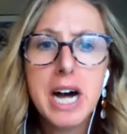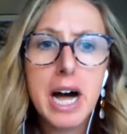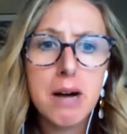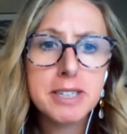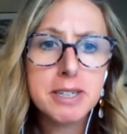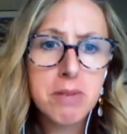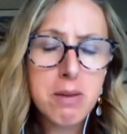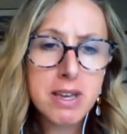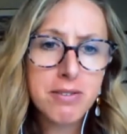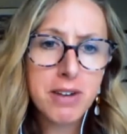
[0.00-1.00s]
So
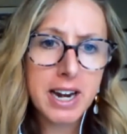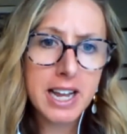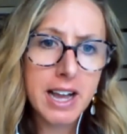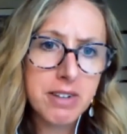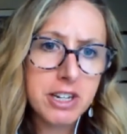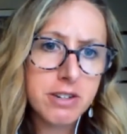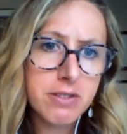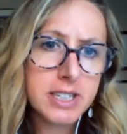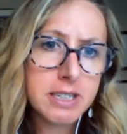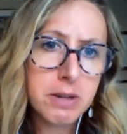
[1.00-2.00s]
maybe if I could have each of
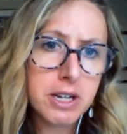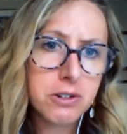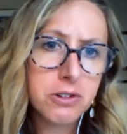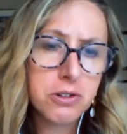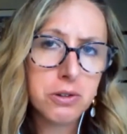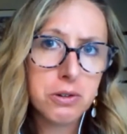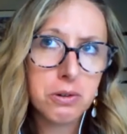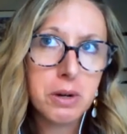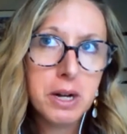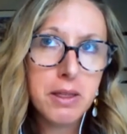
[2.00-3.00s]
you speak
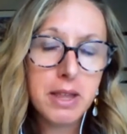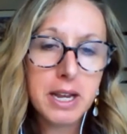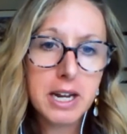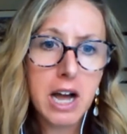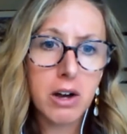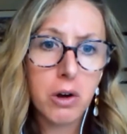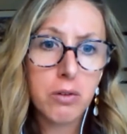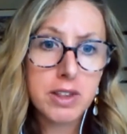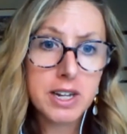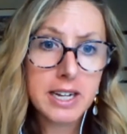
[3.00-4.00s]
to thinking out
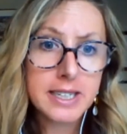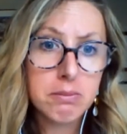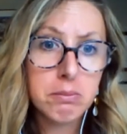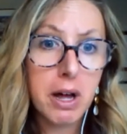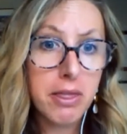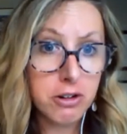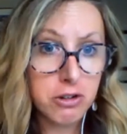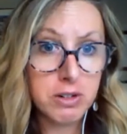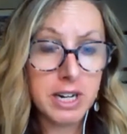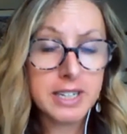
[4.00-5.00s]
over the next month or
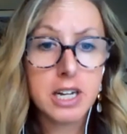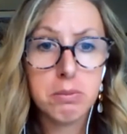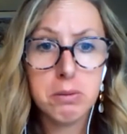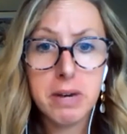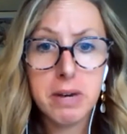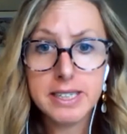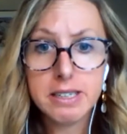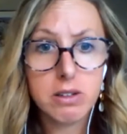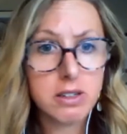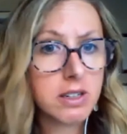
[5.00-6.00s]
two, next couple
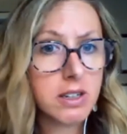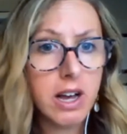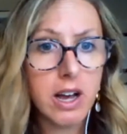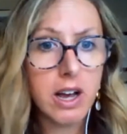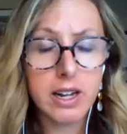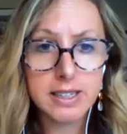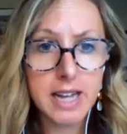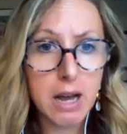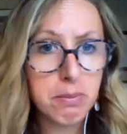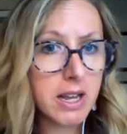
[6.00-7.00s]
months. There's a lot that's
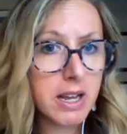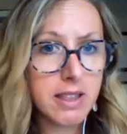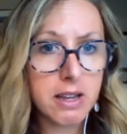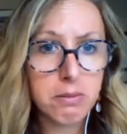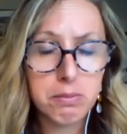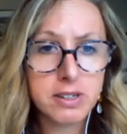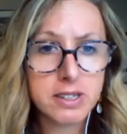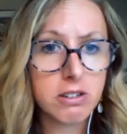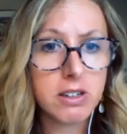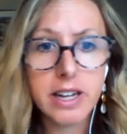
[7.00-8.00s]
happening. I think there's
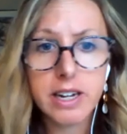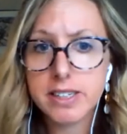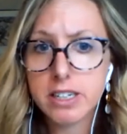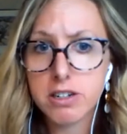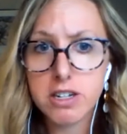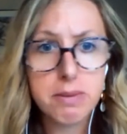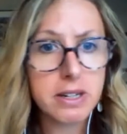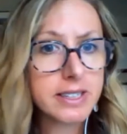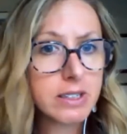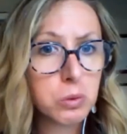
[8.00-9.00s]
still a lot of uncertainty
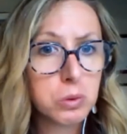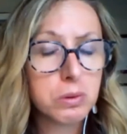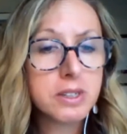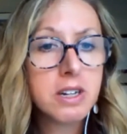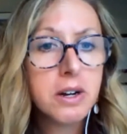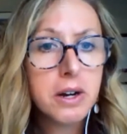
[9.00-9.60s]
about schools.